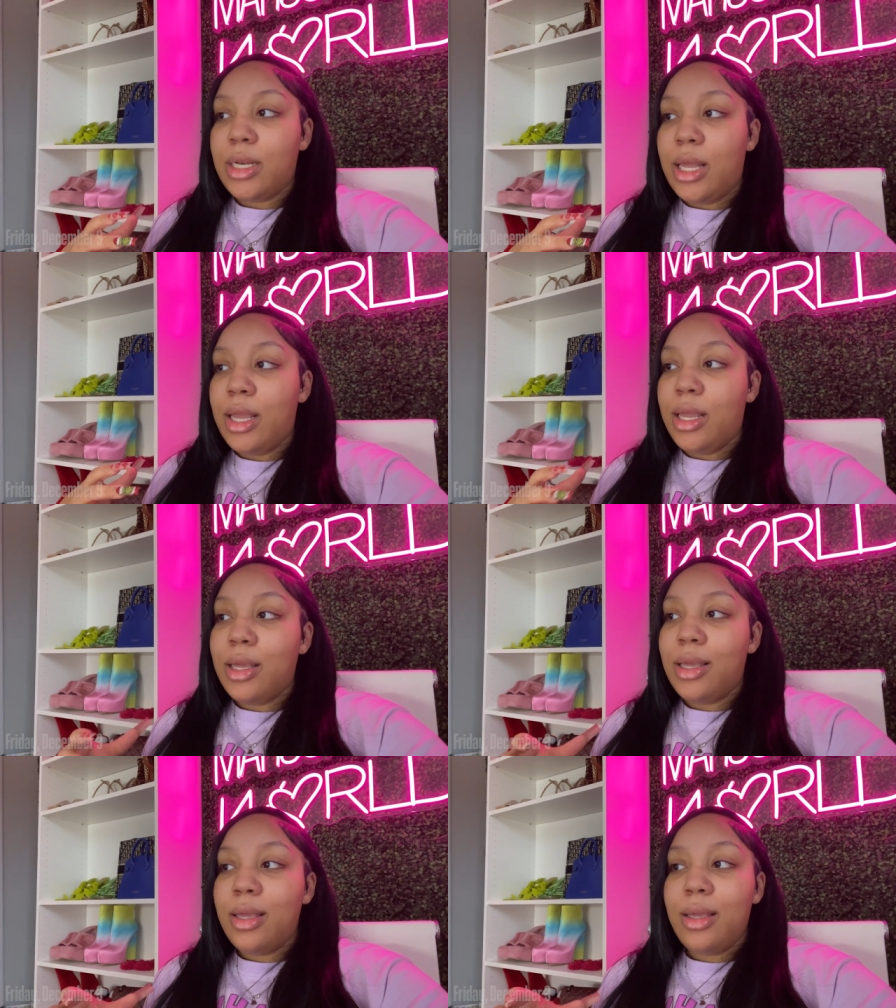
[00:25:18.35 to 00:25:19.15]
Like
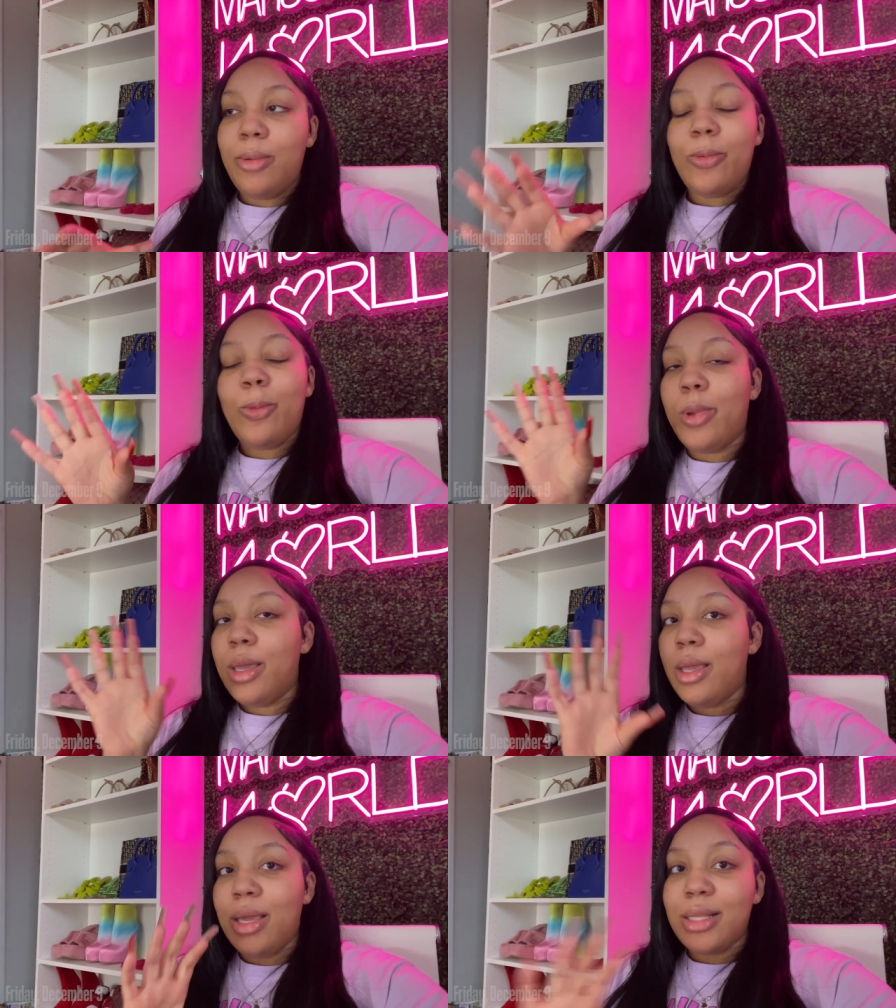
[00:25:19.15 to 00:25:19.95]

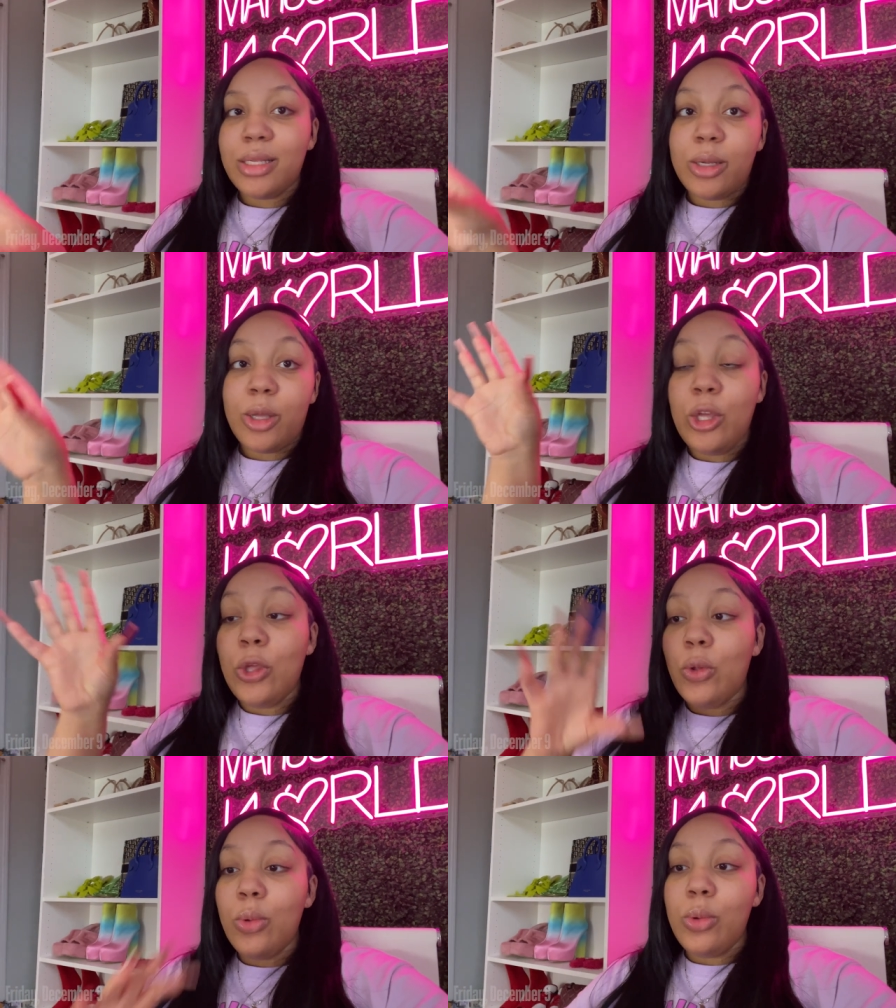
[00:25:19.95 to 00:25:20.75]
we, it's a
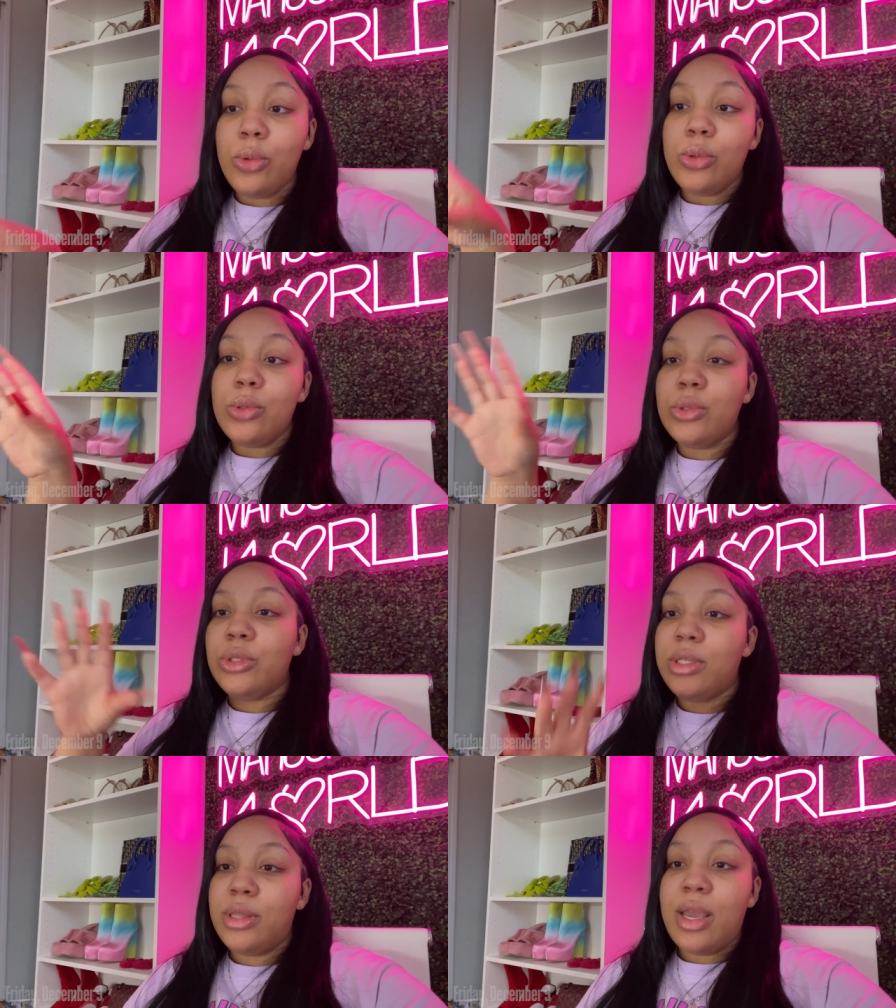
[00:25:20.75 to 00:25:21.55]

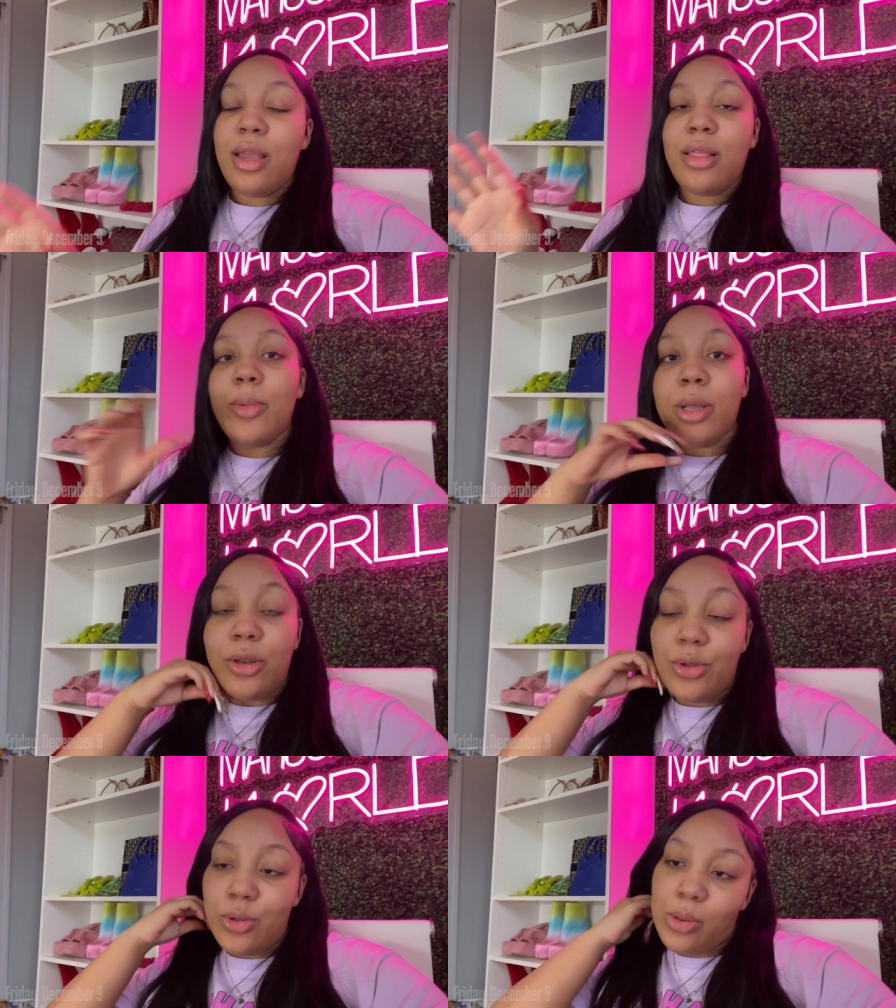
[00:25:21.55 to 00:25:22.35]
huge thing that we
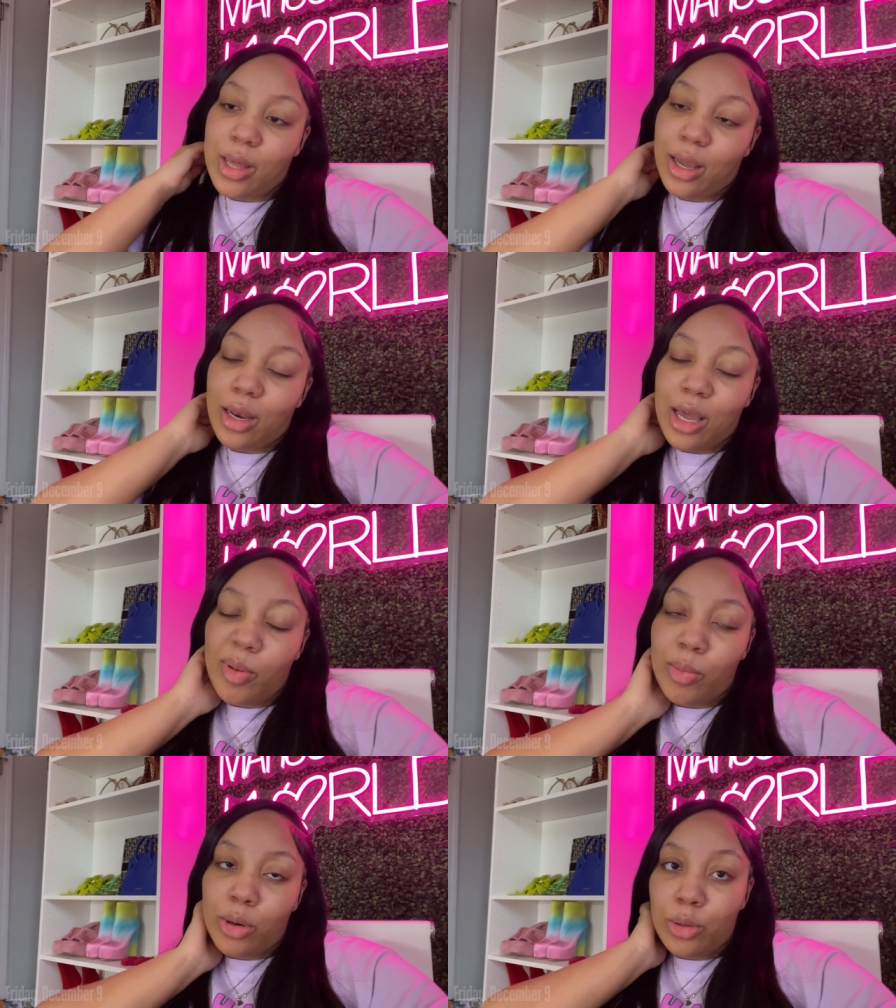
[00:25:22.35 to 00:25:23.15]
do. Like a lot of
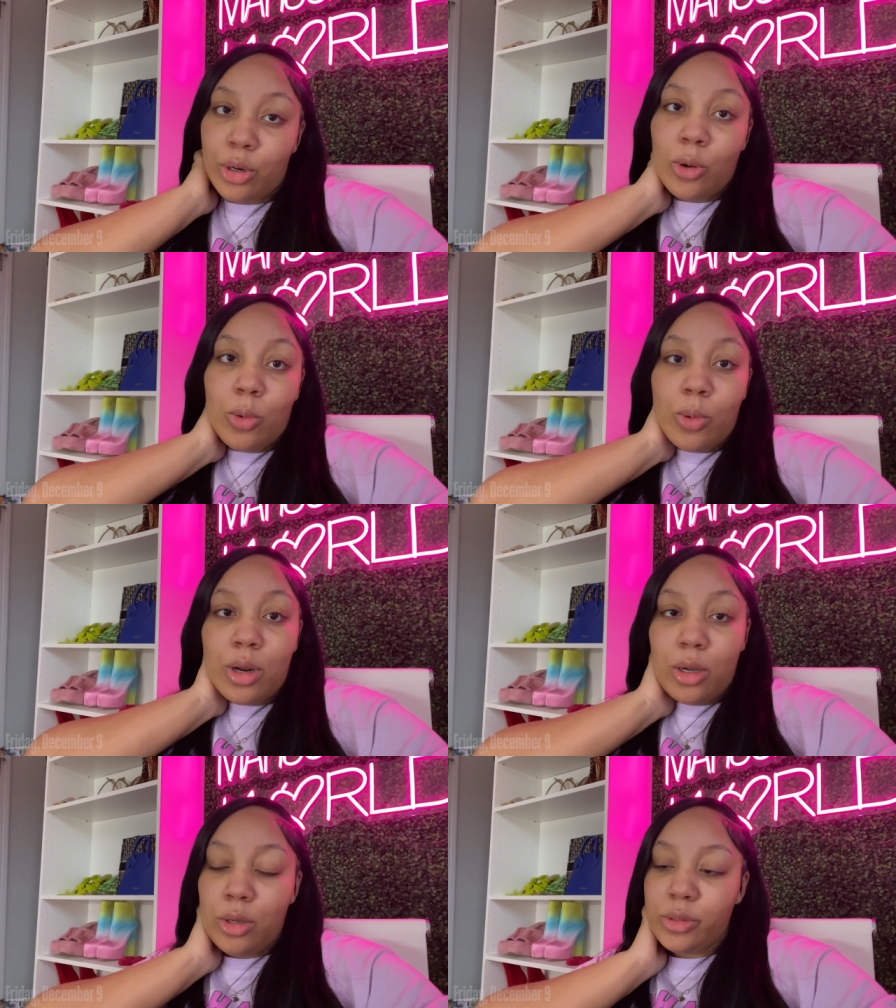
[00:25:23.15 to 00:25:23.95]
people don't know what
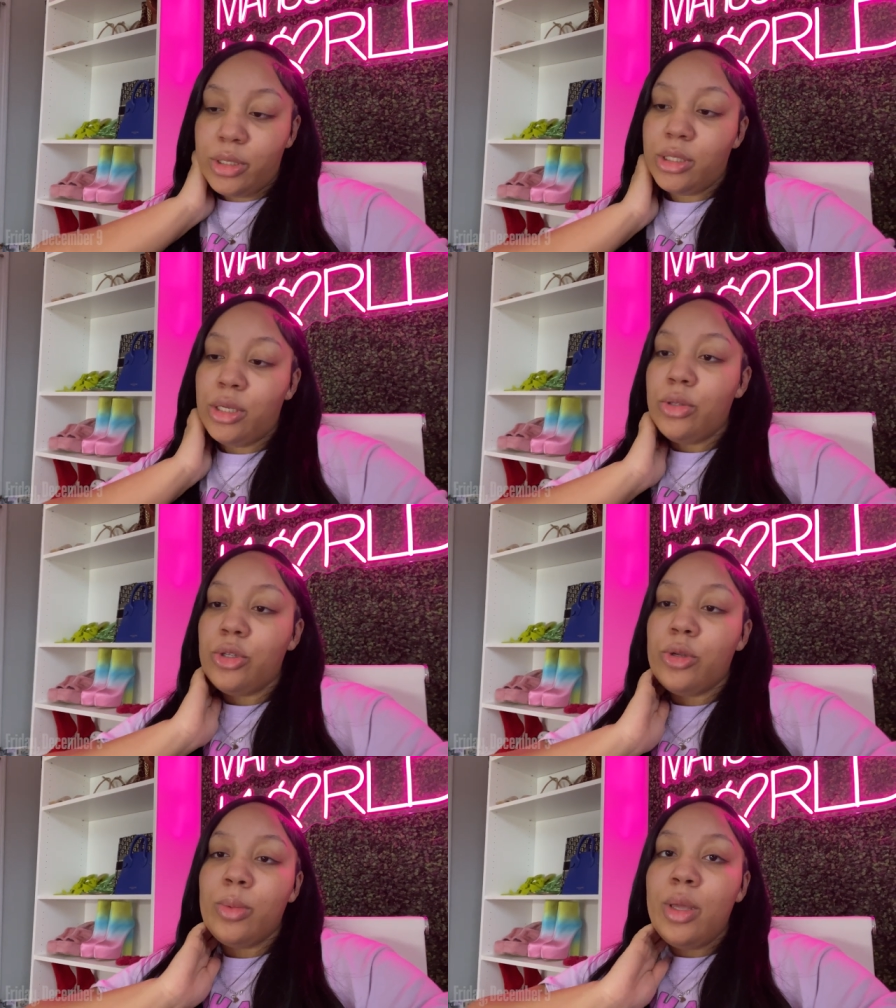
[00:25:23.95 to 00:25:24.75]
all goes into
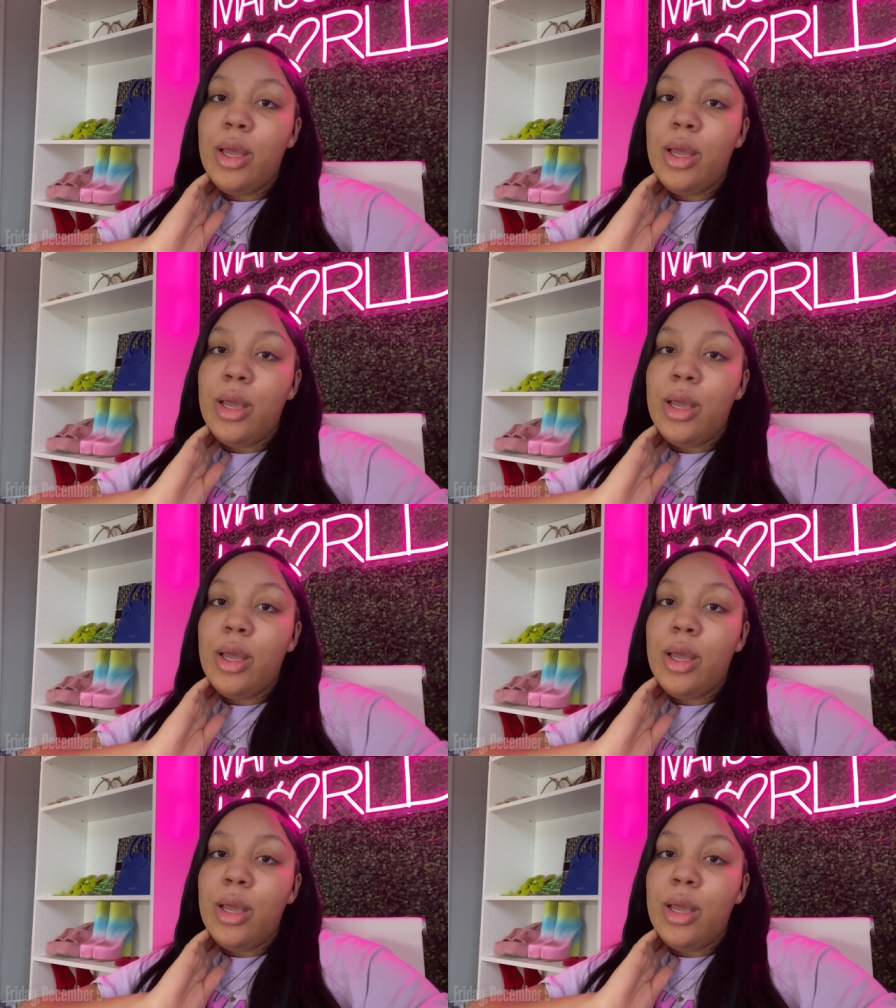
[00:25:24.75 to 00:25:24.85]
YouTube.